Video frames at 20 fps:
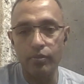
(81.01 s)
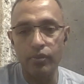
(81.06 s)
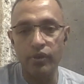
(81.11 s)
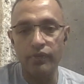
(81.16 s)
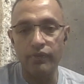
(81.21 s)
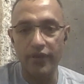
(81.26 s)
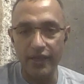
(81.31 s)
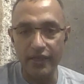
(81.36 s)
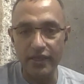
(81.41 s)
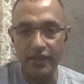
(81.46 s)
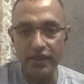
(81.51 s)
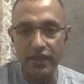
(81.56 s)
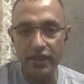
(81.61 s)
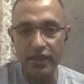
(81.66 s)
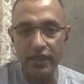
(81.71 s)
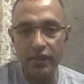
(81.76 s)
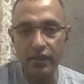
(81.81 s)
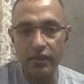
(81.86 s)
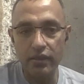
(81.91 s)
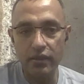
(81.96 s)

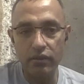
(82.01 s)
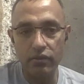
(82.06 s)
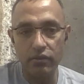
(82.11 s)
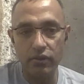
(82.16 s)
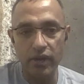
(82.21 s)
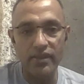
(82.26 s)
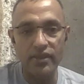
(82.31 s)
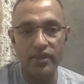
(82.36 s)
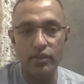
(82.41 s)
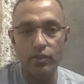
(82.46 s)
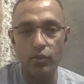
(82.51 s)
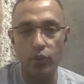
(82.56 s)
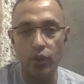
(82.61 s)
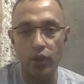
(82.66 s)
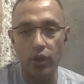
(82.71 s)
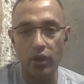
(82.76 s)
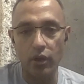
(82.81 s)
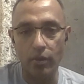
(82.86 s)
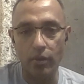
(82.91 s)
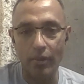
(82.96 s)
preventing
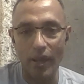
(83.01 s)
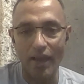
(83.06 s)
ransomware or